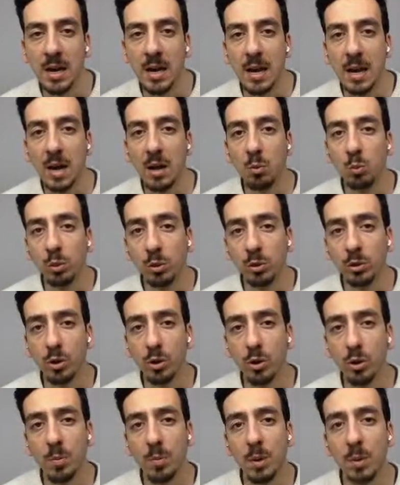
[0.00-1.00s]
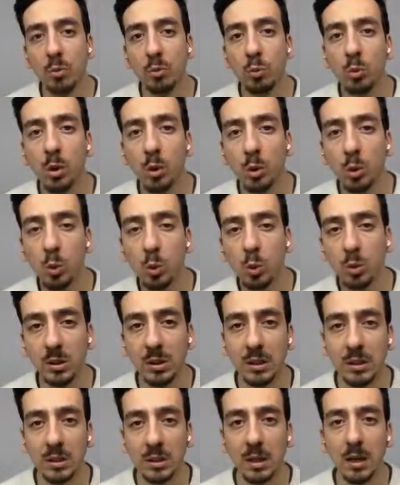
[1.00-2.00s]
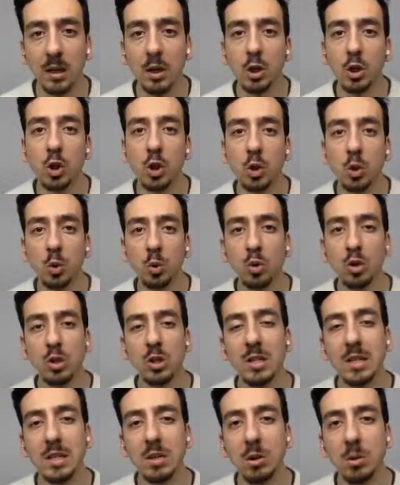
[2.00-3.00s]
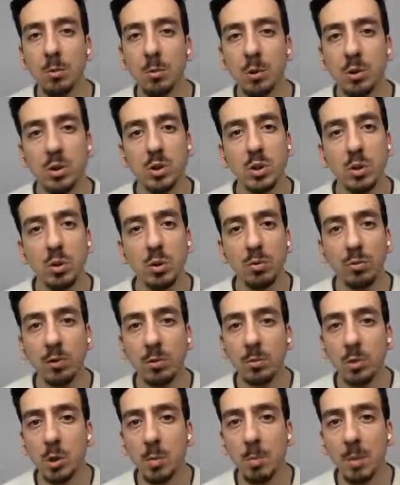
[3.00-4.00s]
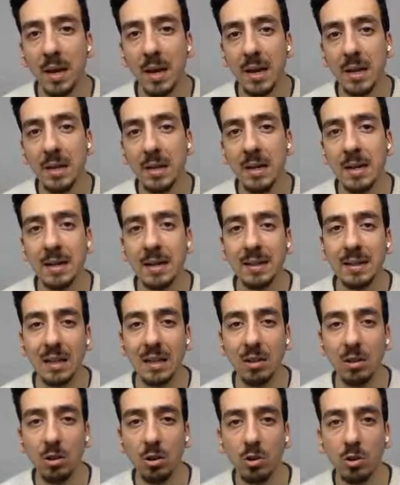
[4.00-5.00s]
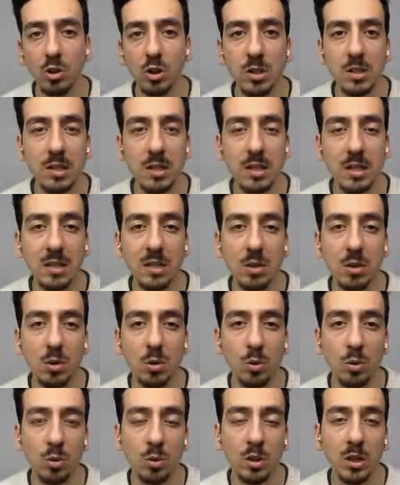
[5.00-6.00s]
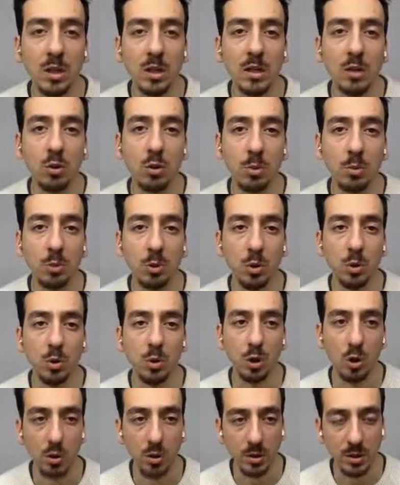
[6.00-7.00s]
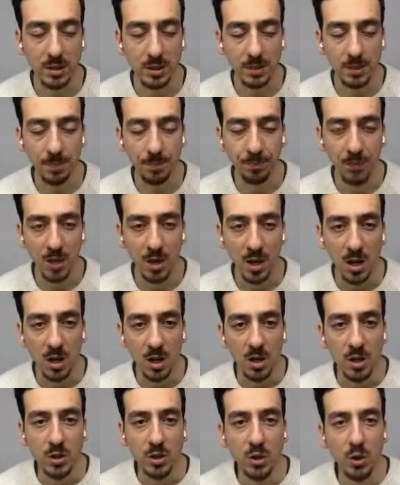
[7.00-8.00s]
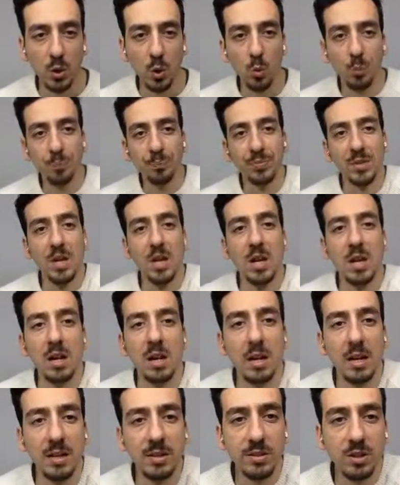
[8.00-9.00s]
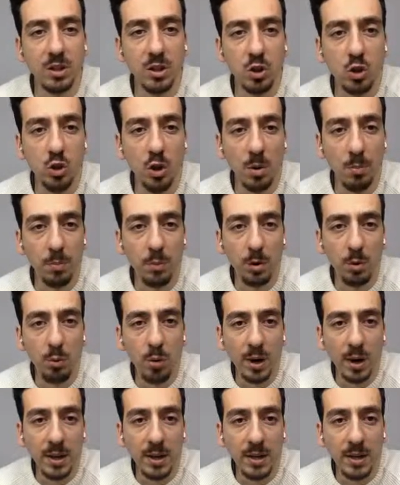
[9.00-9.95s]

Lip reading: And we'll talk about Rakuten, a huge e-commerce store from Japan that launches its own cryptocurrency. So let's jump right